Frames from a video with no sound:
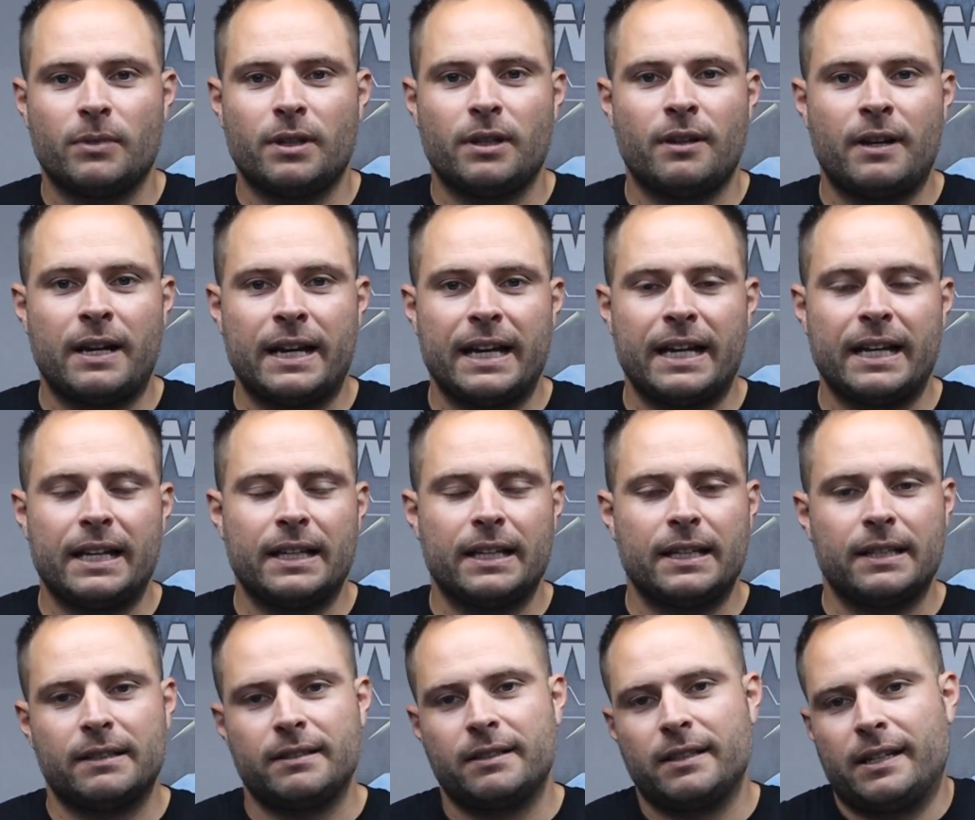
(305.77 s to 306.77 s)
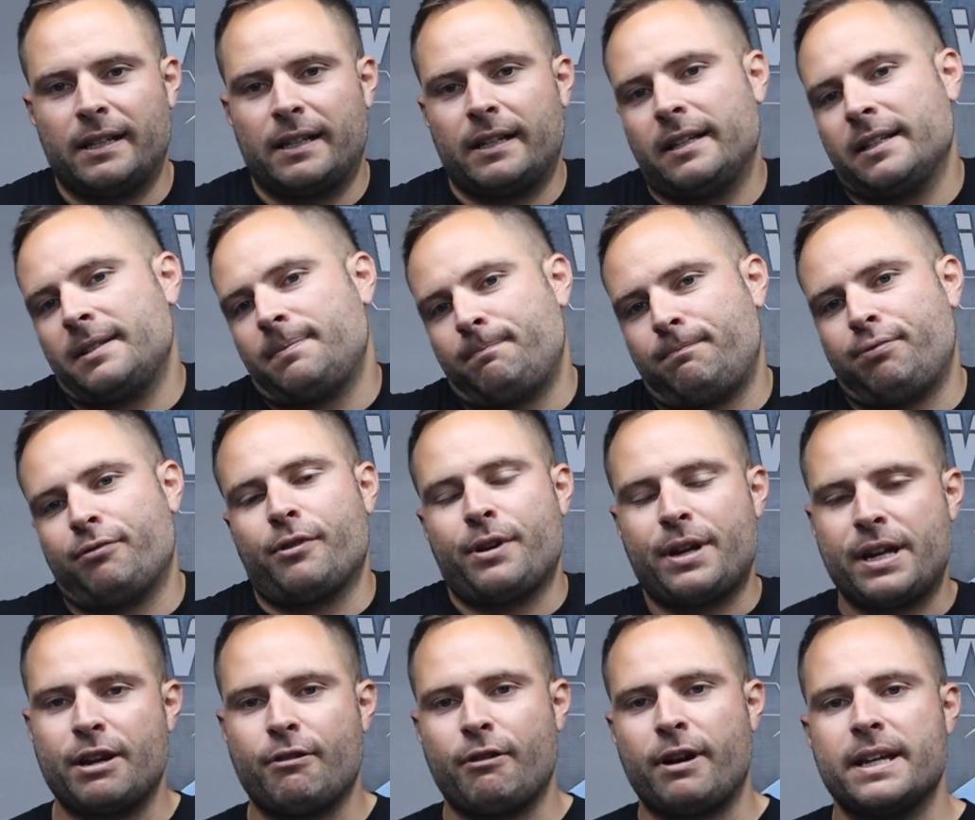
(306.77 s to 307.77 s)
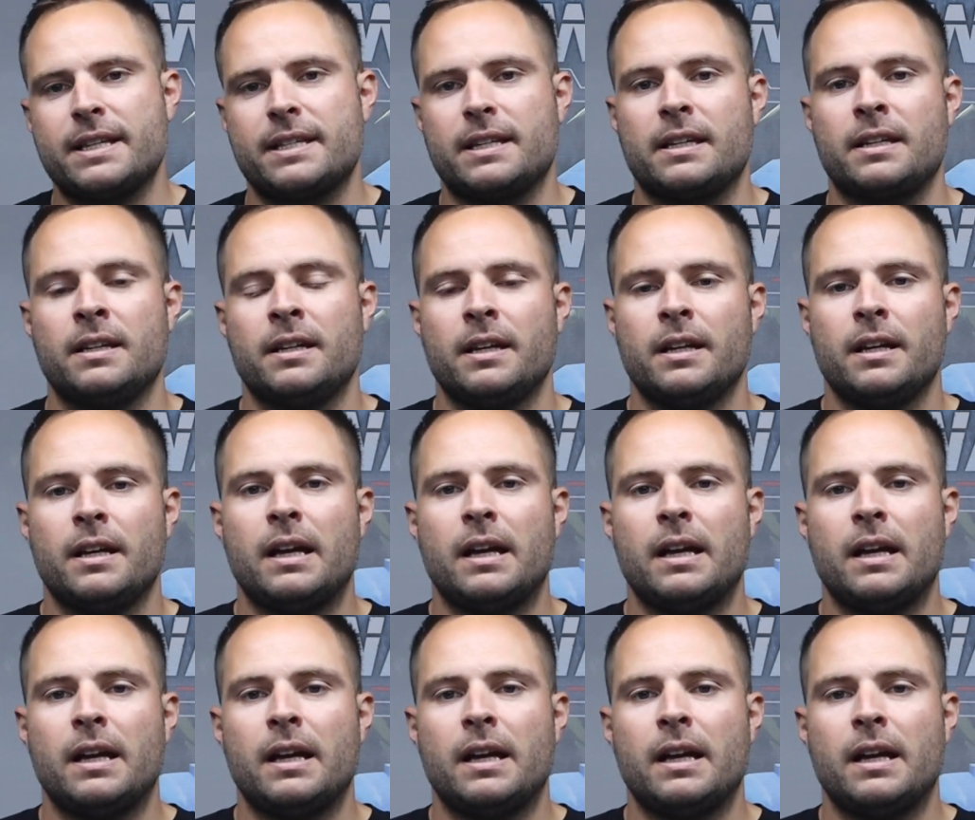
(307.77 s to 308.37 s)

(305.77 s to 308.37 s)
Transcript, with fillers: like, it's pretty crazy.